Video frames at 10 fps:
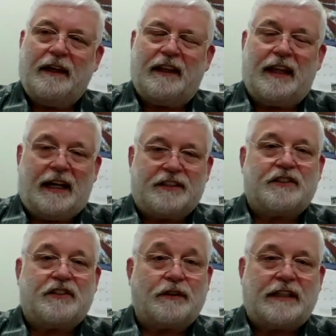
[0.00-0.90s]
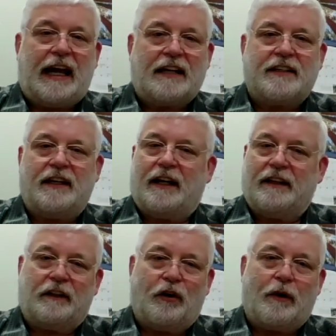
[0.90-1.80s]
That's so taxing on
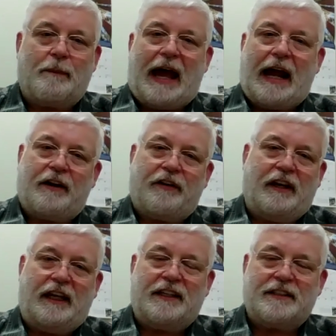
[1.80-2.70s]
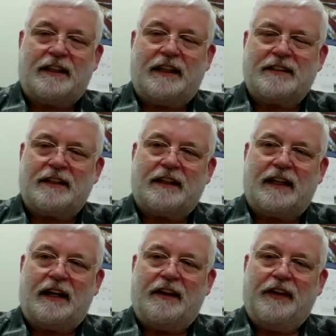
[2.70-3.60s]
the lower back or the knees and things like that.